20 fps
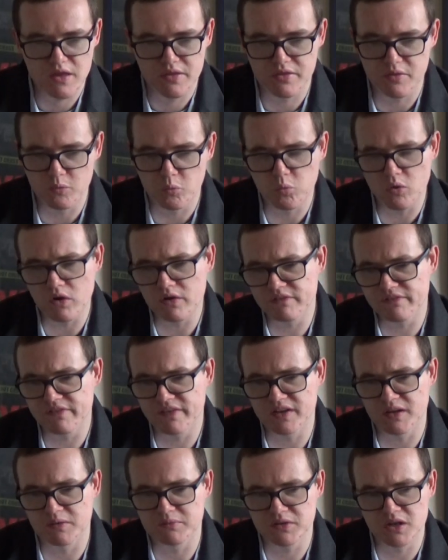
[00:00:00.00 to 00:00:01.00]
The one
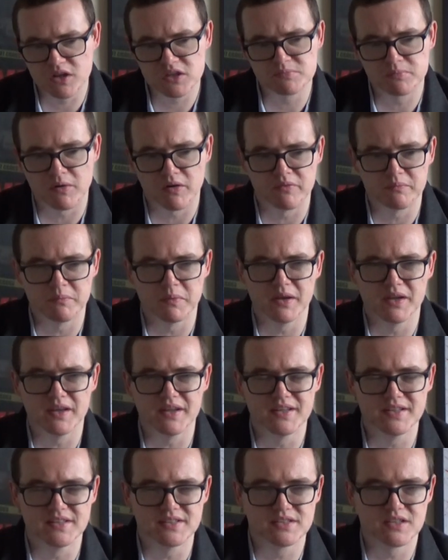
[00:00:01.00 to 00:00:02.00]
thing that does bother me
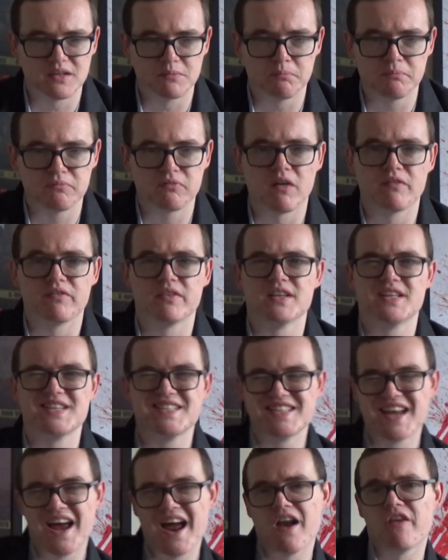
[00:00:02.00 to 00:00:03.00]
is the brother
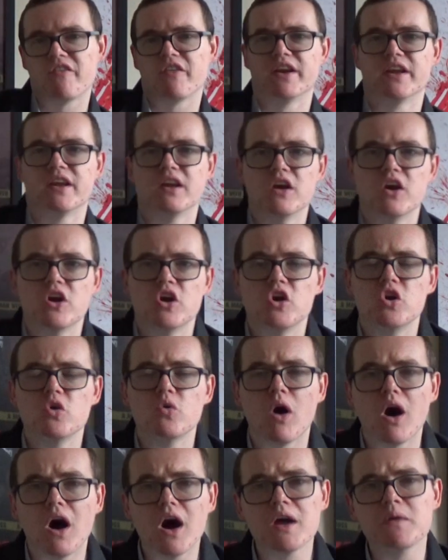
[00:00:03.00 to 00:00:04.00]
Terry,
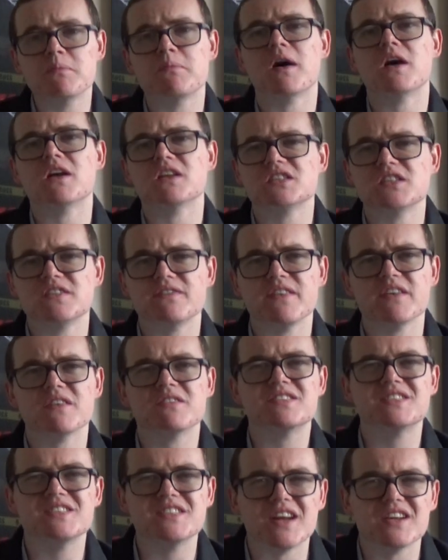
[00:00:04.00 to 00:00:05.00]
who I personally
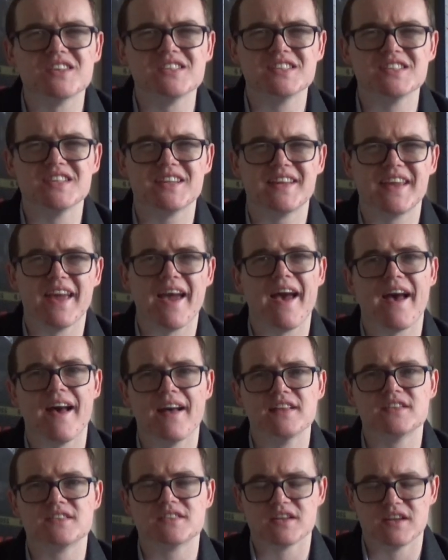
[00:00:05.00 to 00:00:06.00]
feel doesn't
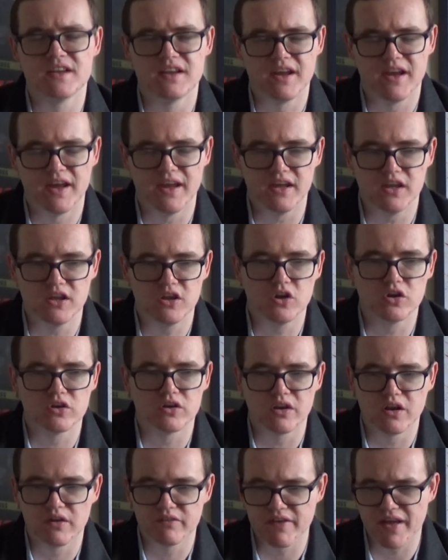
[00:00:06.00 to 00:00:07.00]
get a good
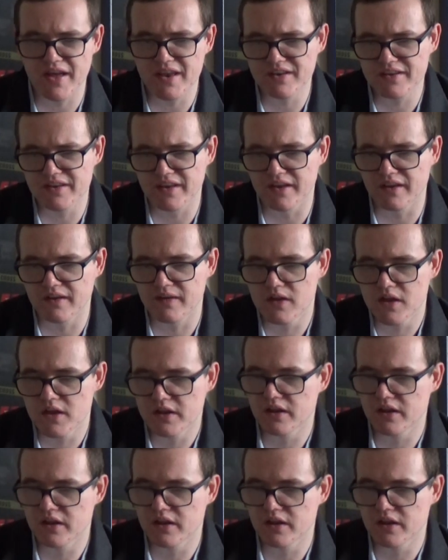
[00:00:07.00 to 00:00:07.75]
enough ending.